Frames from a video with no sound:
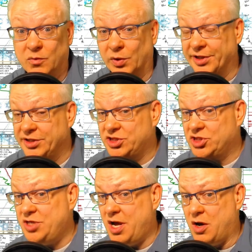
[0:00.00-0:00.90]
Will it
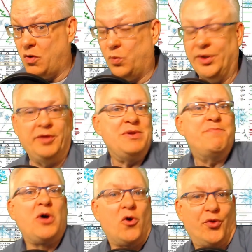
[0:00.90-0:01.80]
snow? Will it be
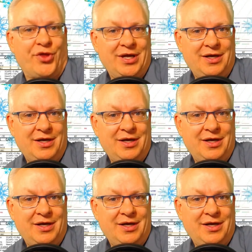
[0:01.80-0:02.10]
both?